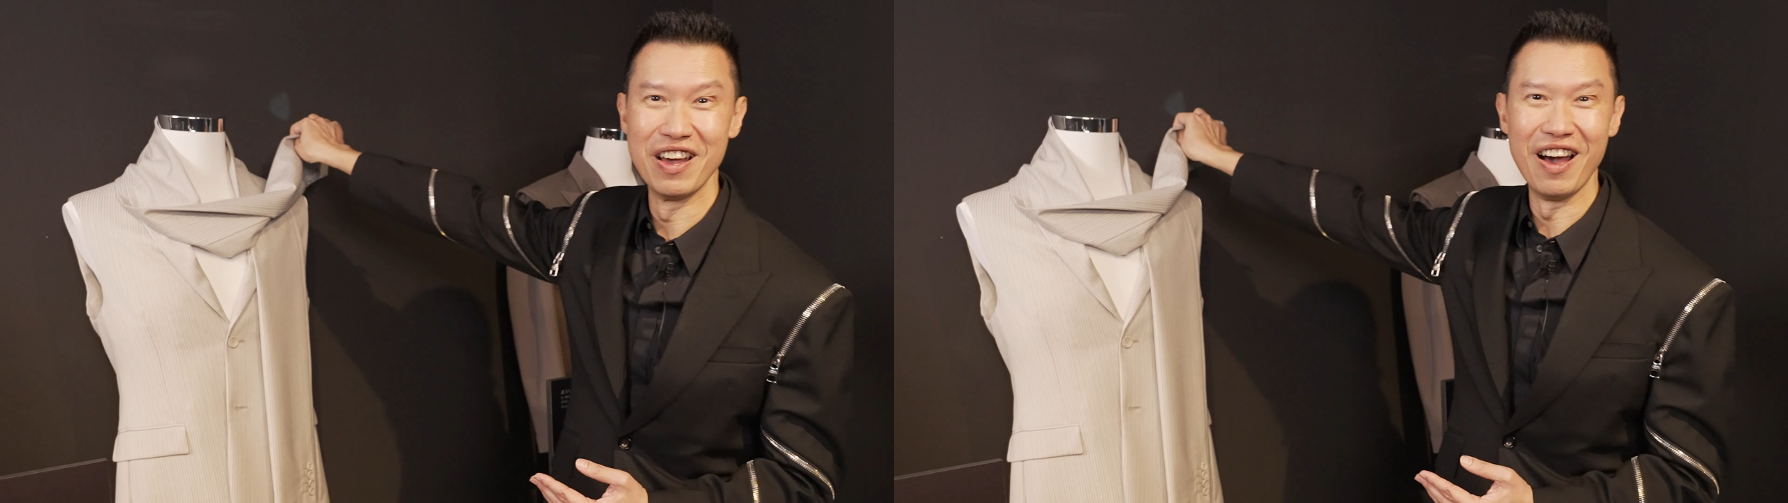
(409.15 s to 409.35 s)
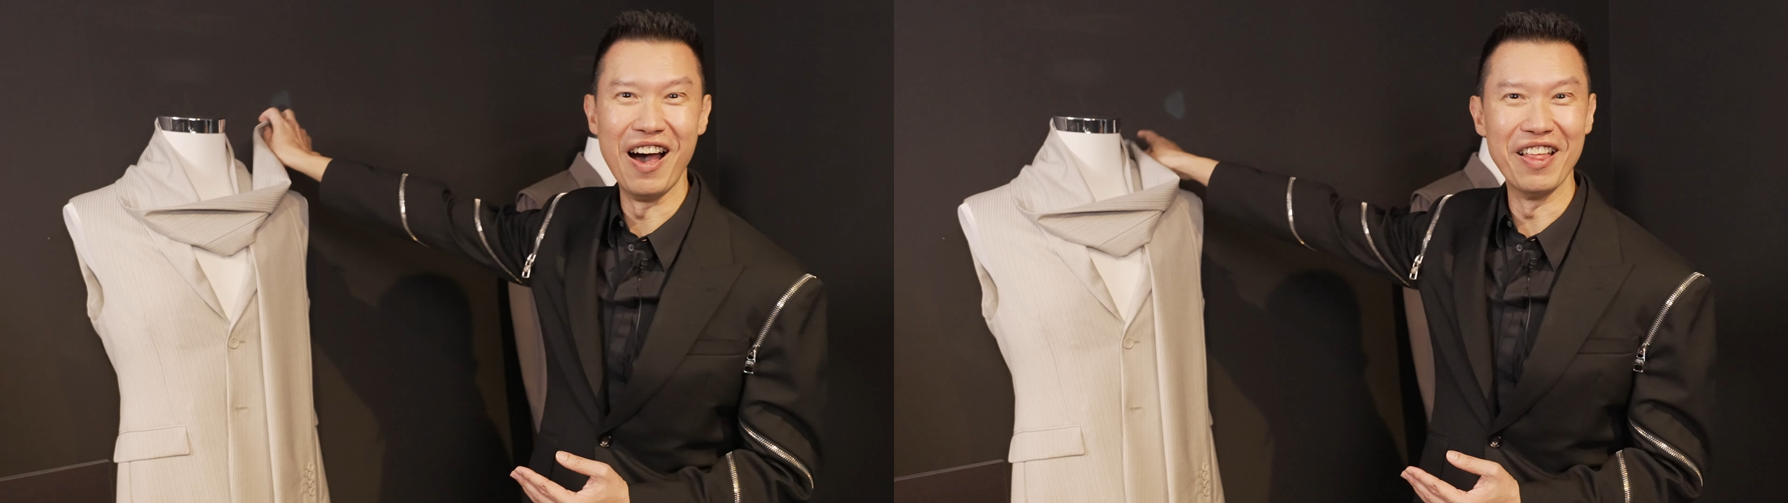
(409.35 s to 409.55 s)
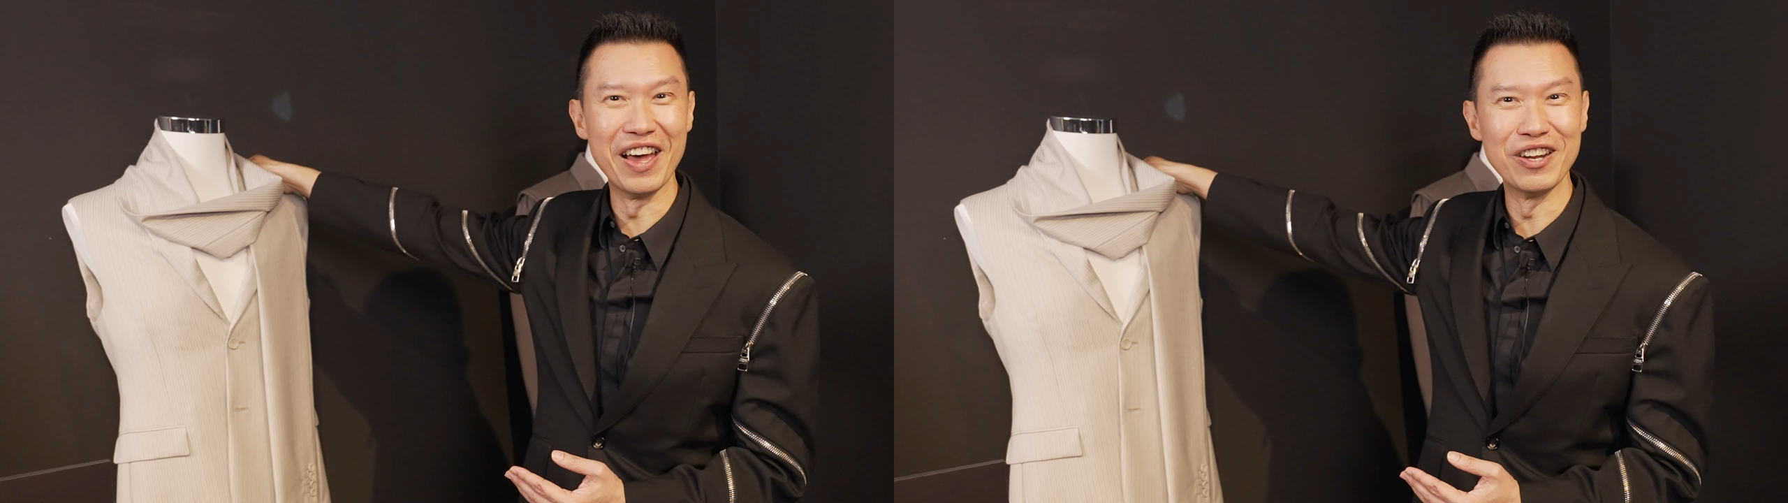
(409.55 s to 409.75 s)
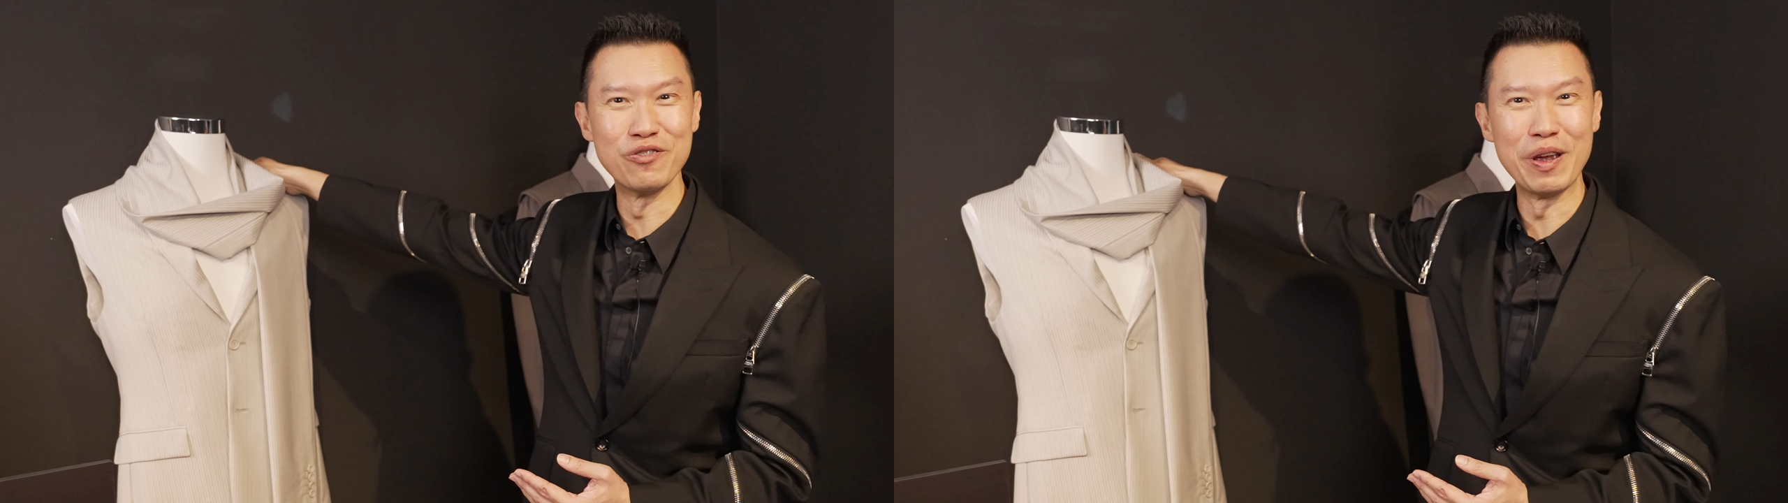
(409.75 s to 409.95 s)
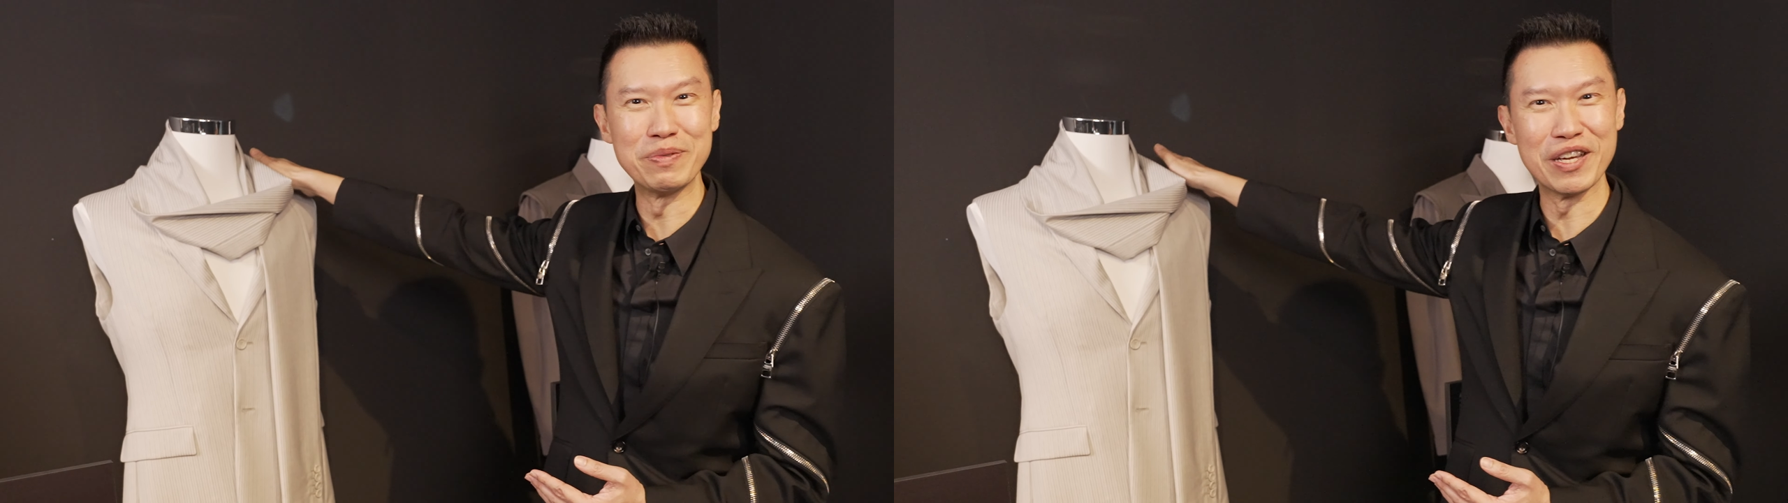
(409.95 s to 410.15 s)
that
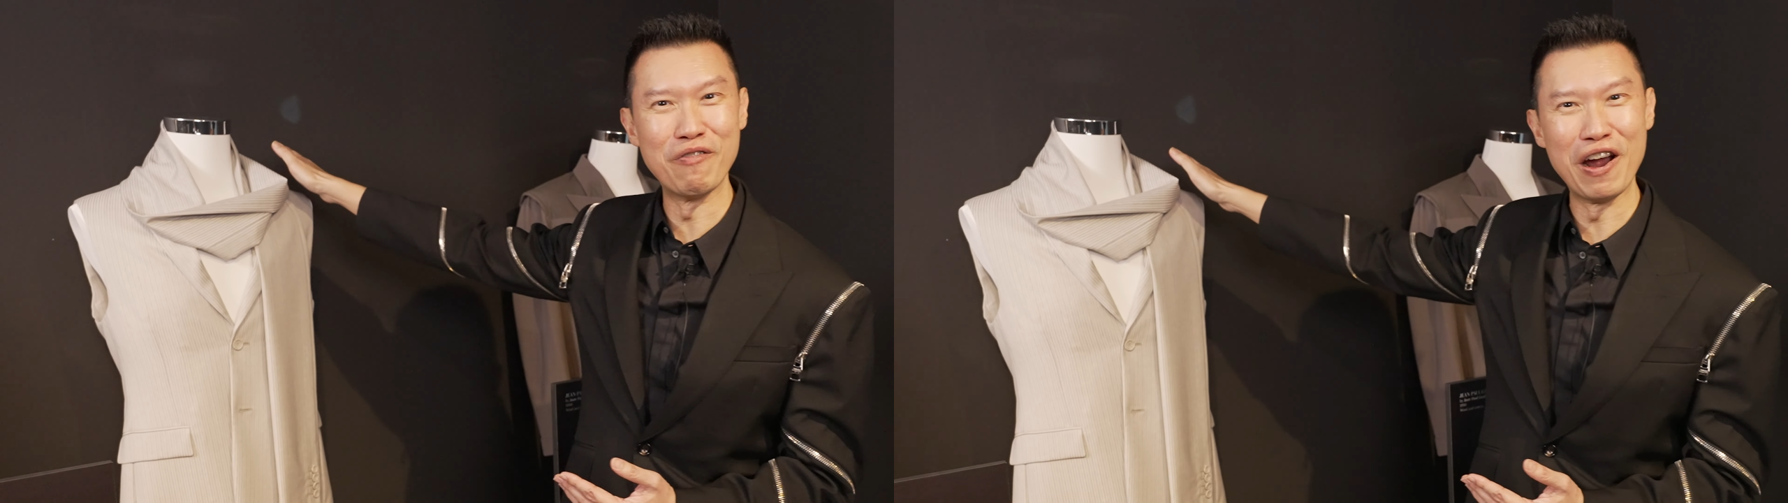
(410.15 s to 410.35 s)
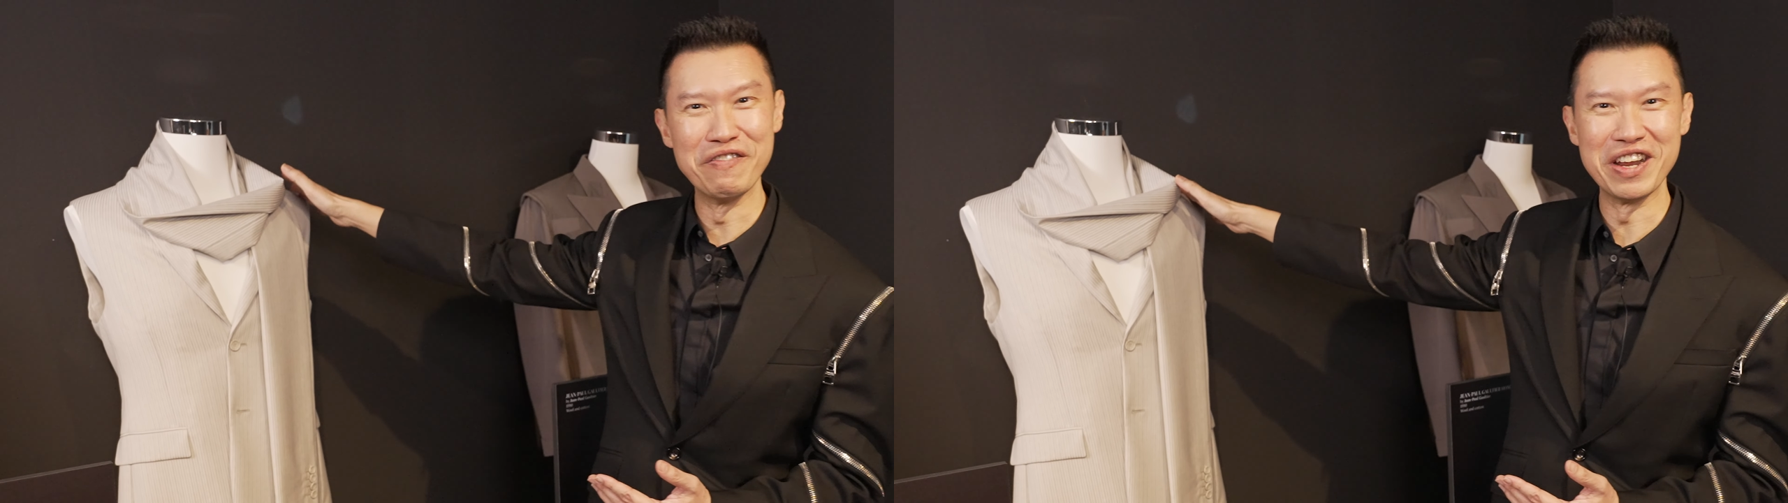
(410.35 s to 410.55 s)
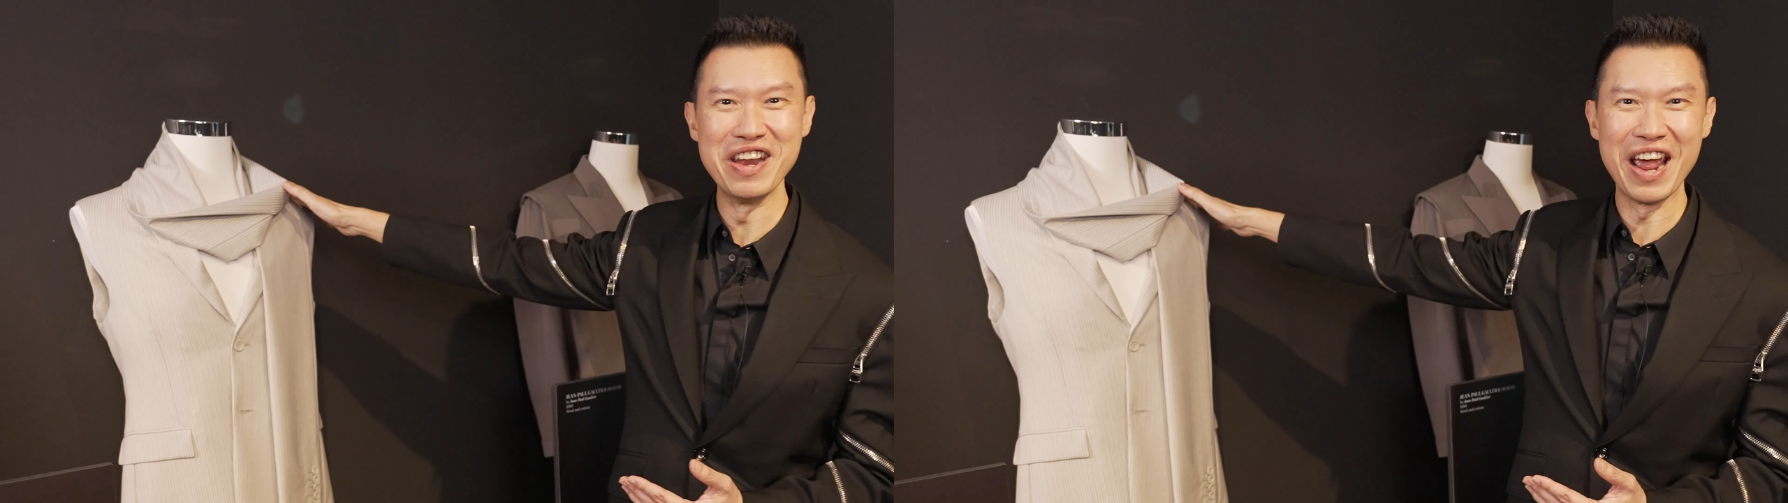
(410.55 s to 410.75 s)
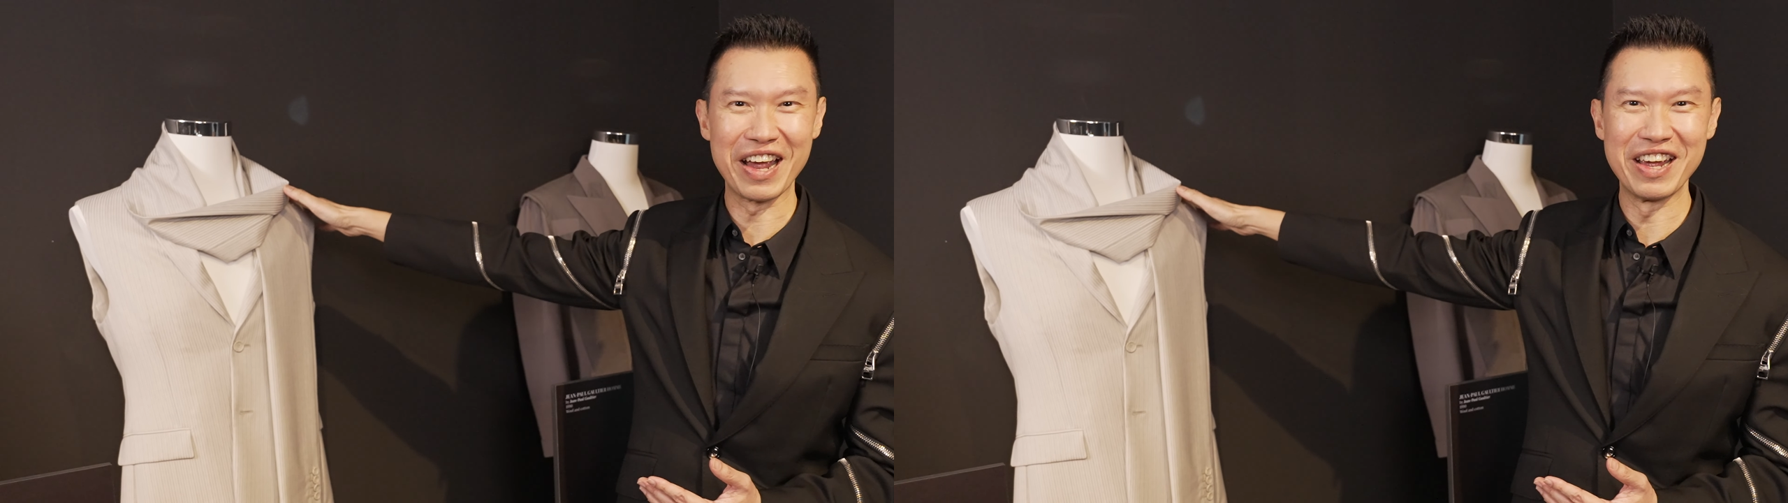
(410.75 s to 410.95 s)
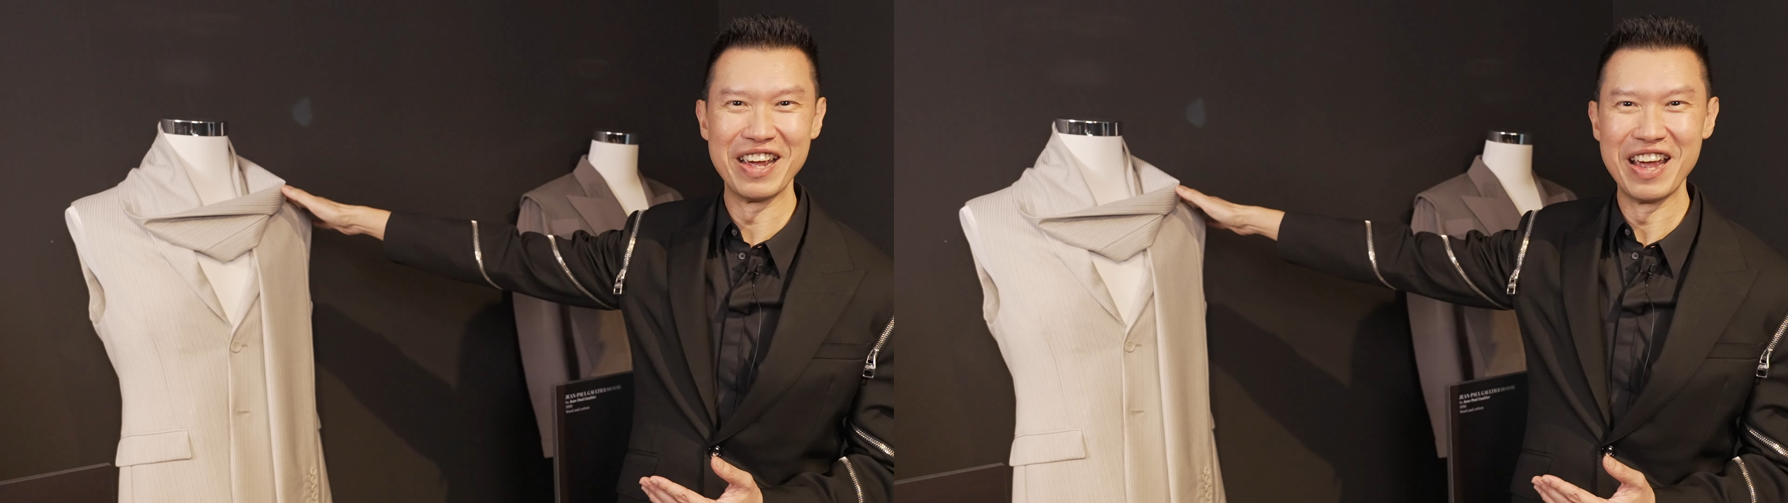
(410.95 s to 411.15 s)
drapes around the neck.